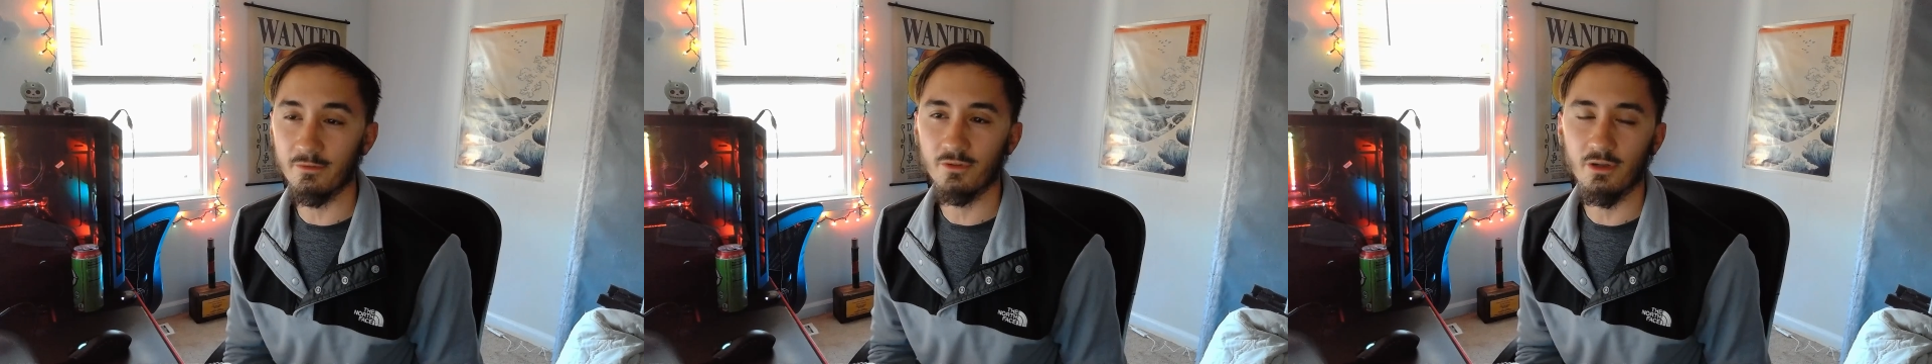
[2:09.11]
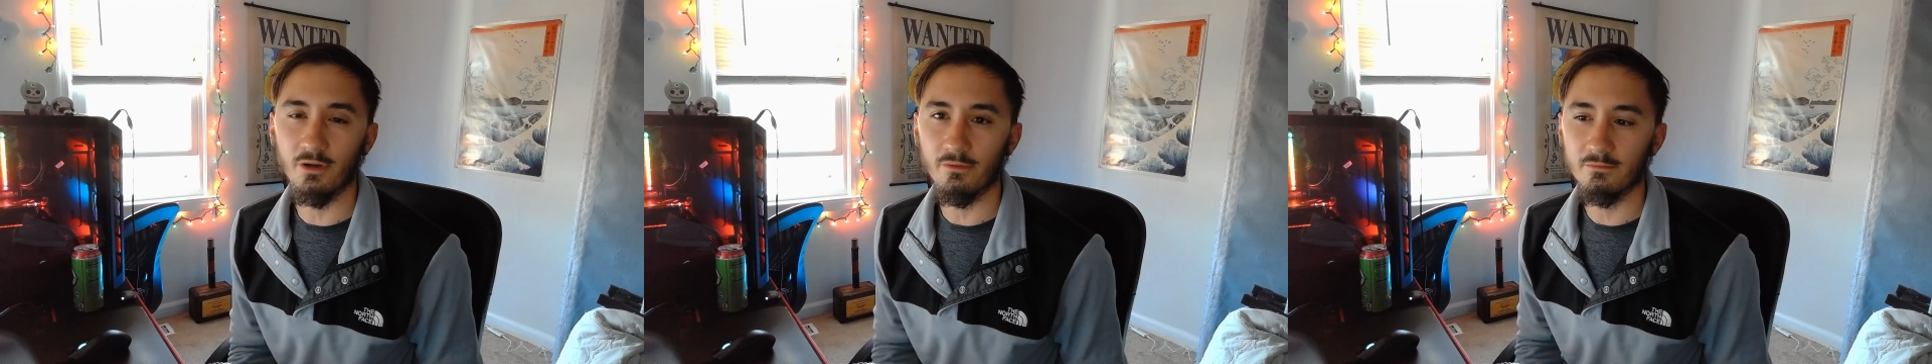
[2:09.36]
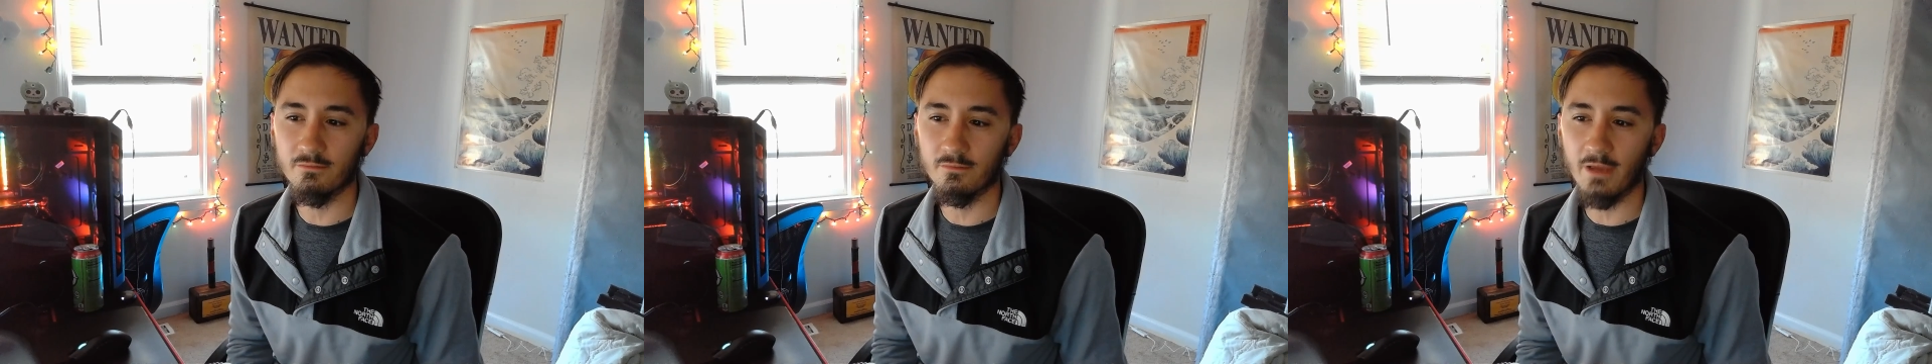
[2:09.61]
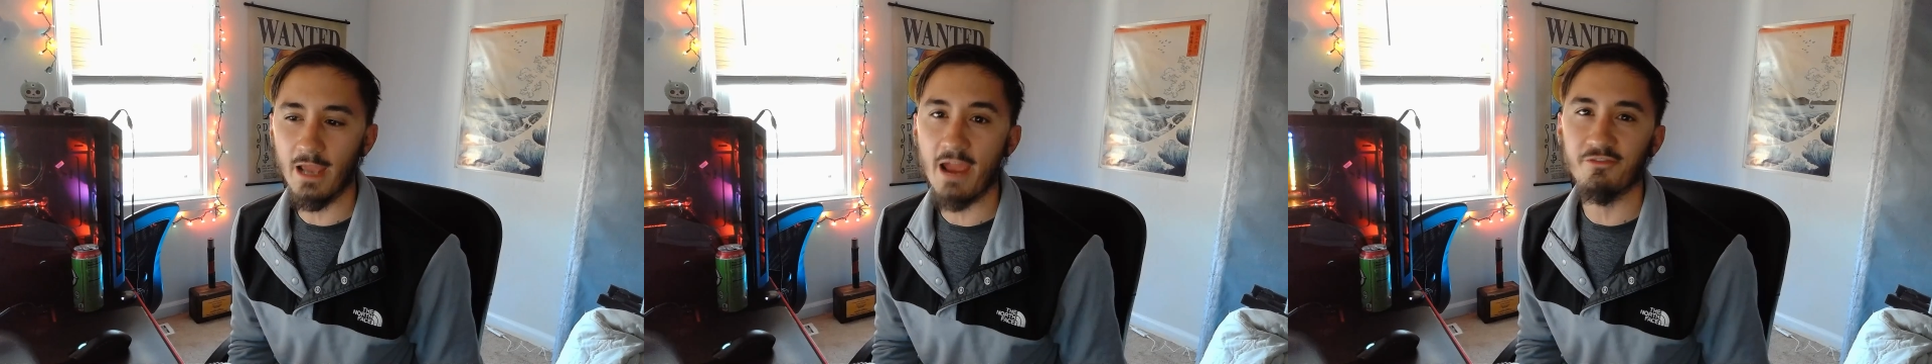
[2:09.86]
you know,
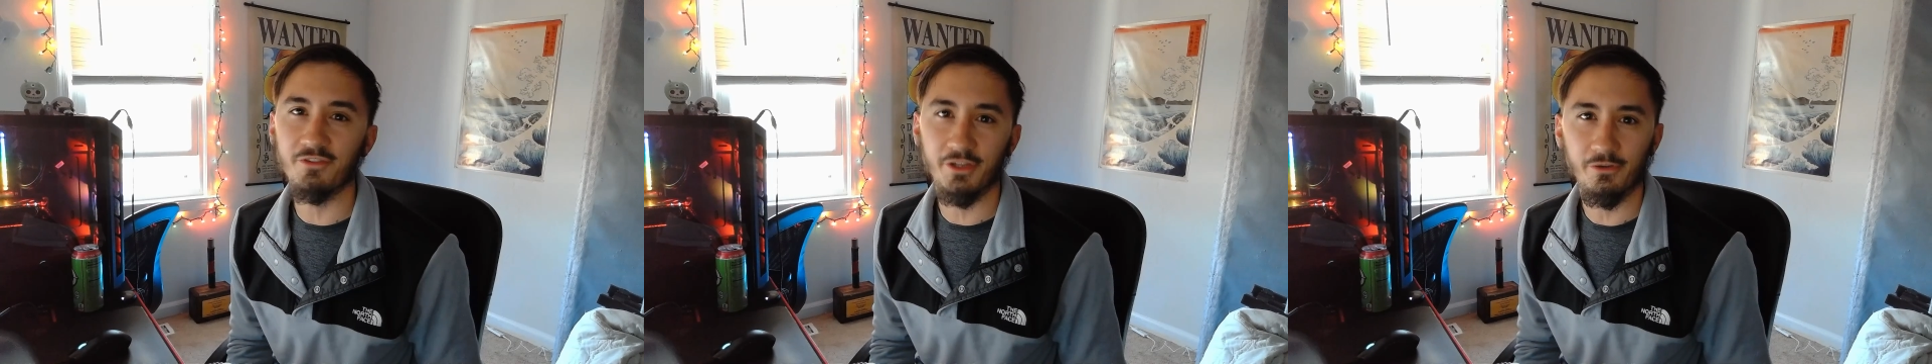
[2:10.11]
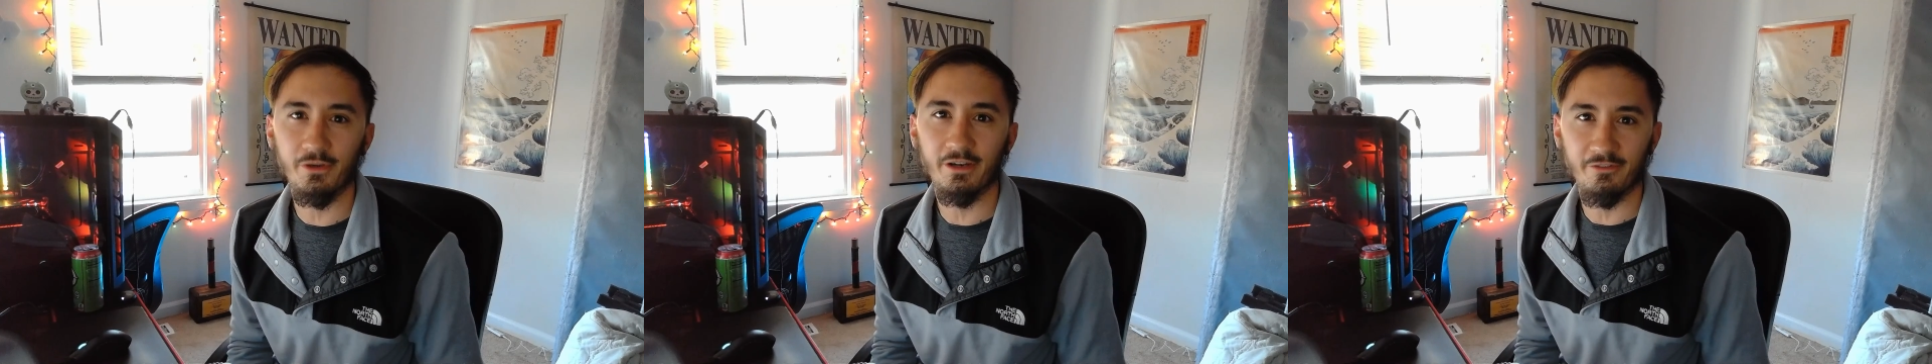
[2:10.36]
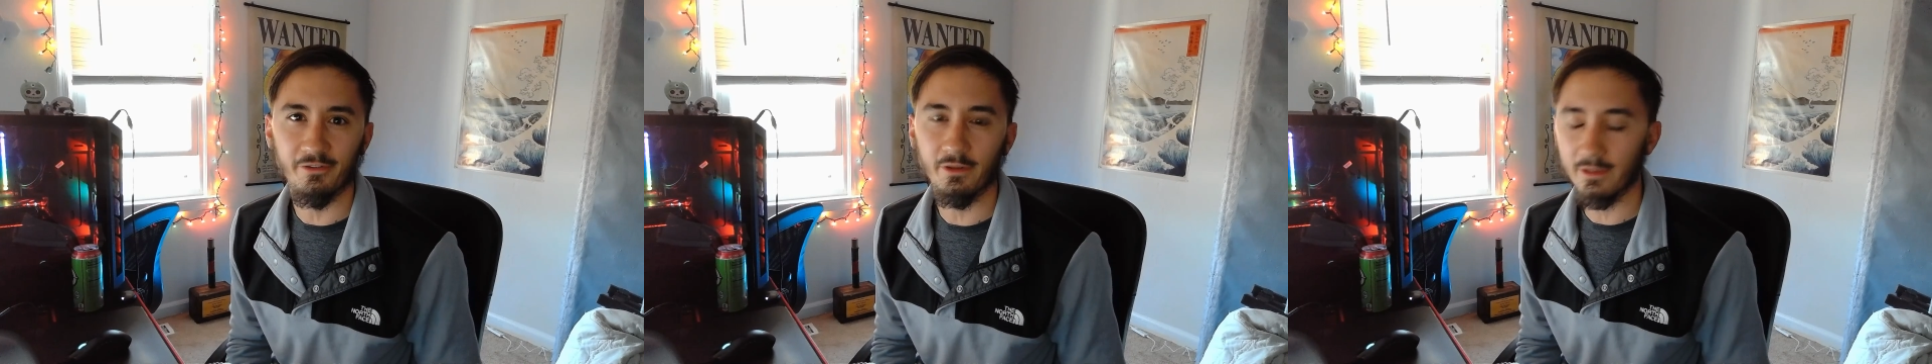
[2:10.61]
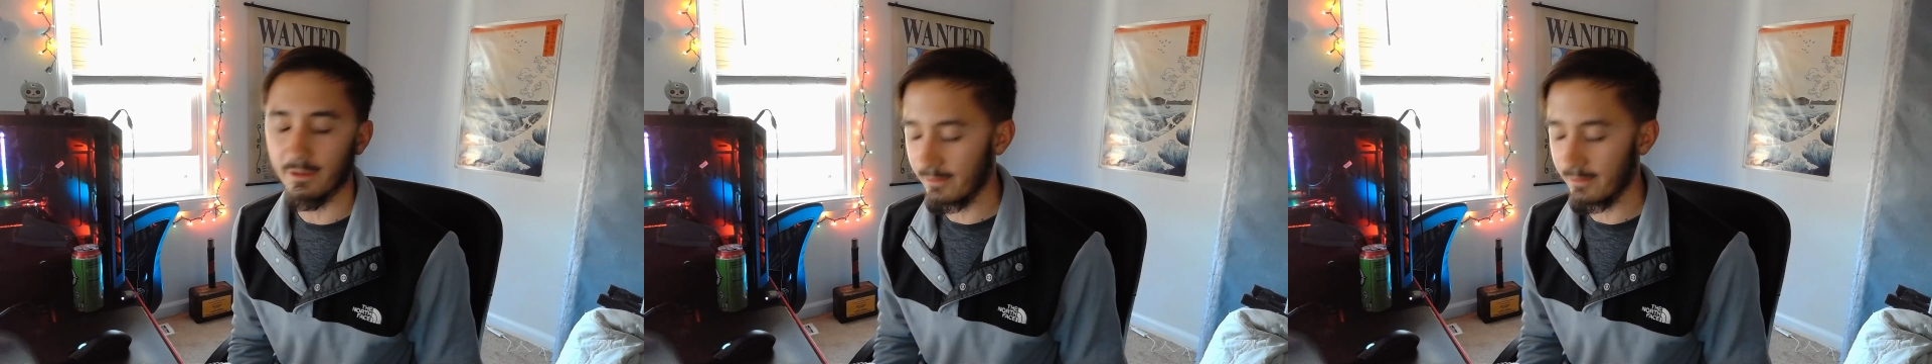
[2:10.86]
after you get affiliate.